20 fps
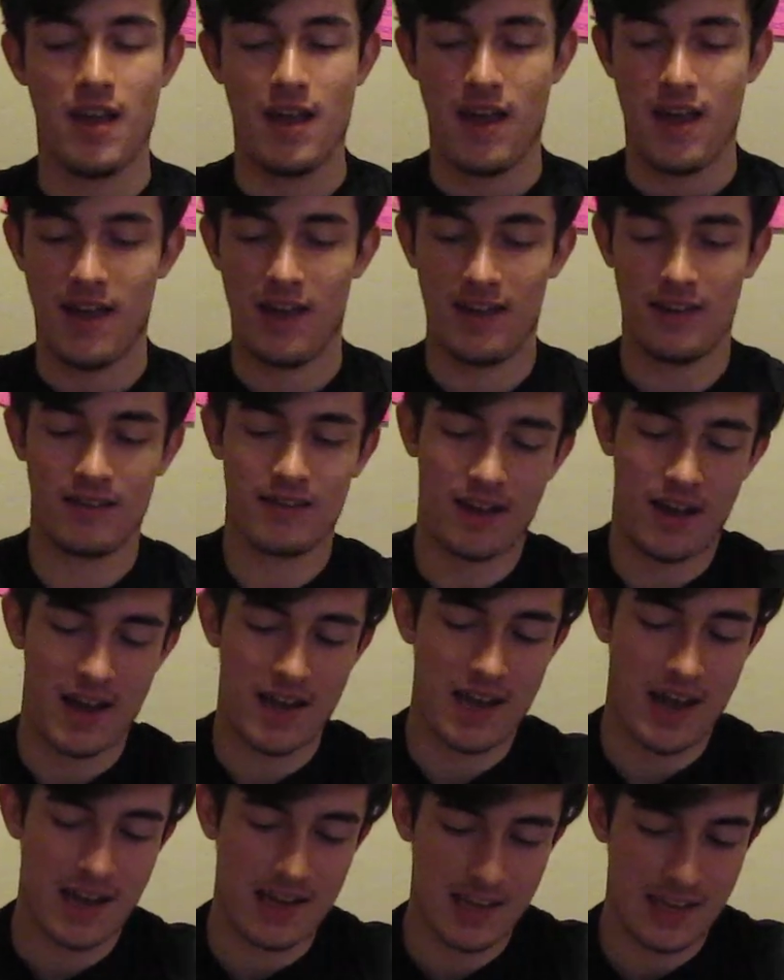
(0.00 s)
And
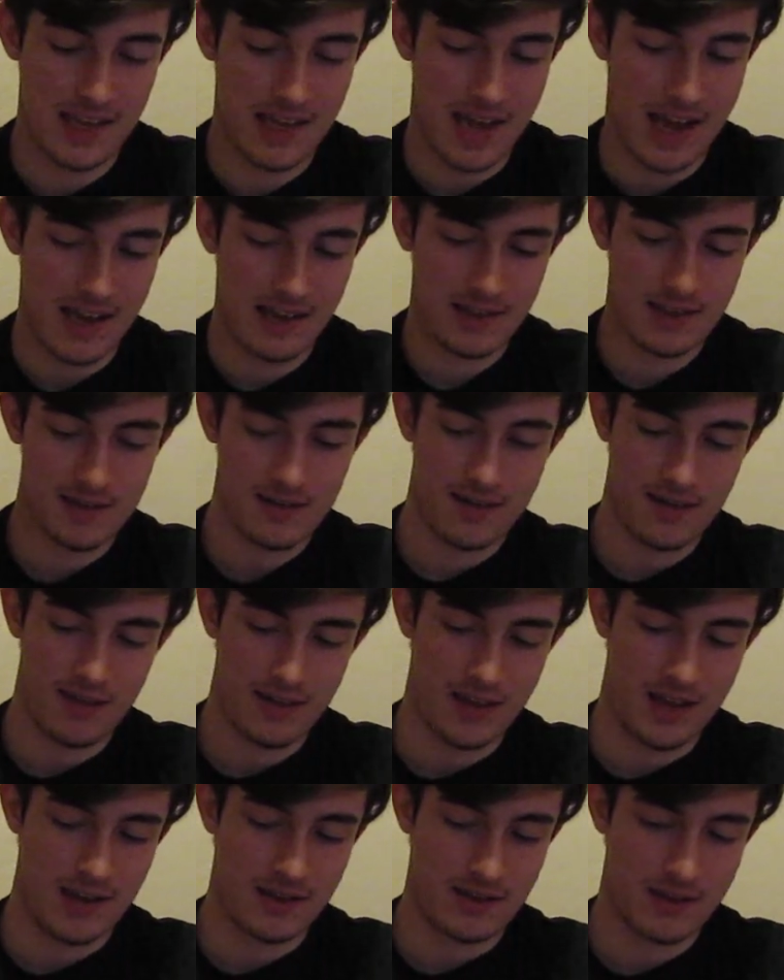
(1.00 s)
I get
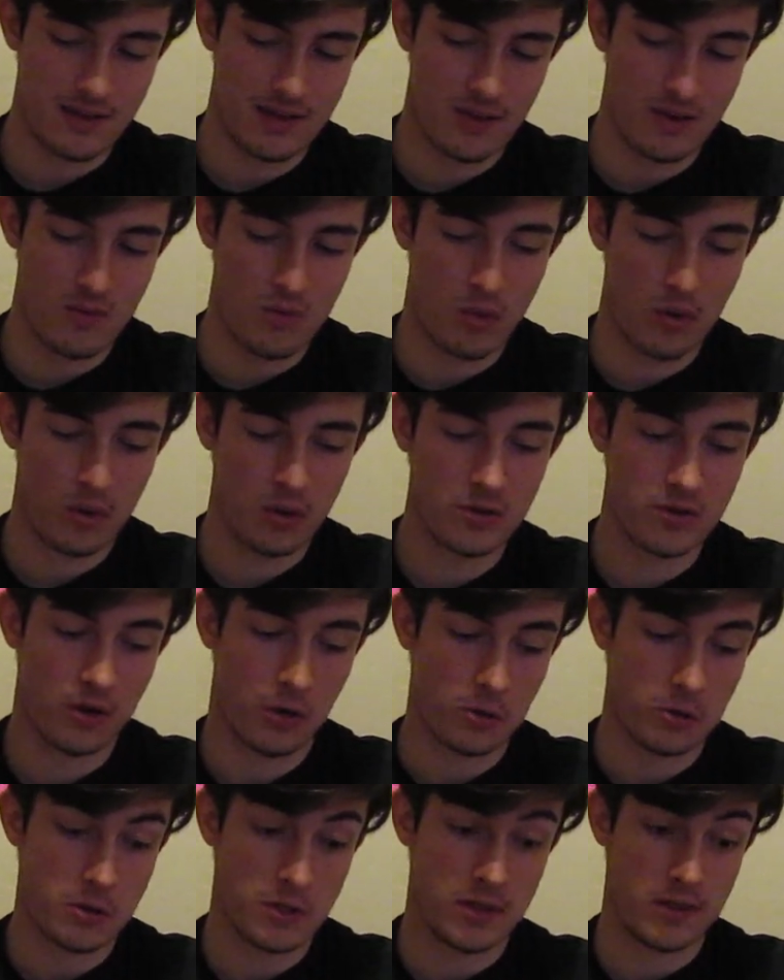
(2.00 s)
that the words
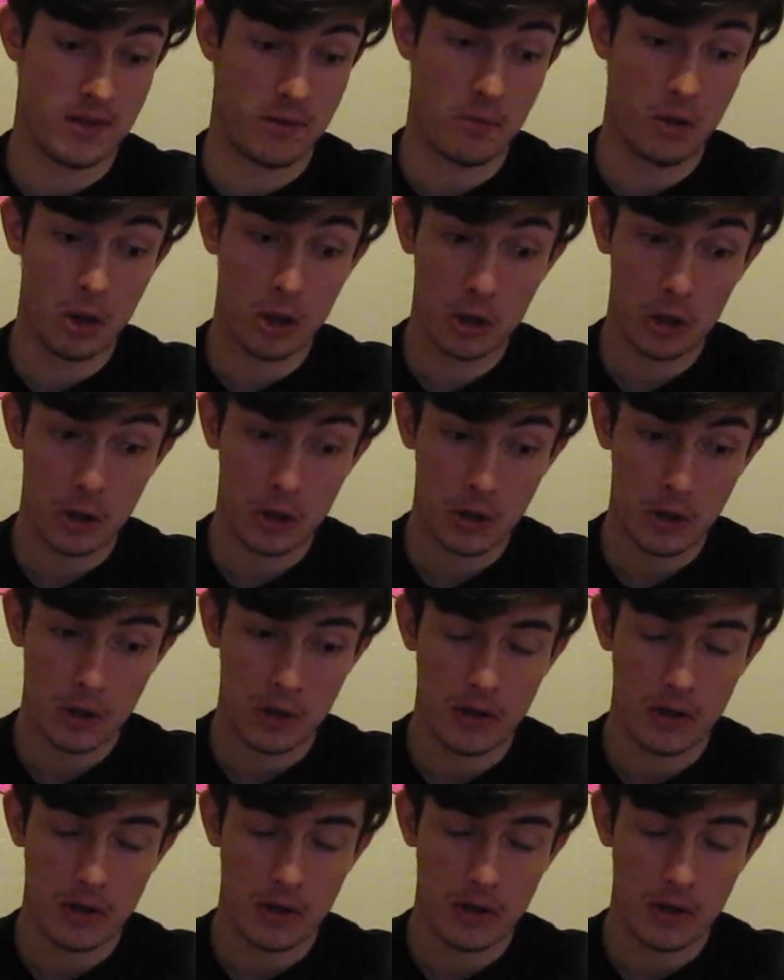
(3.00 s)
are similar,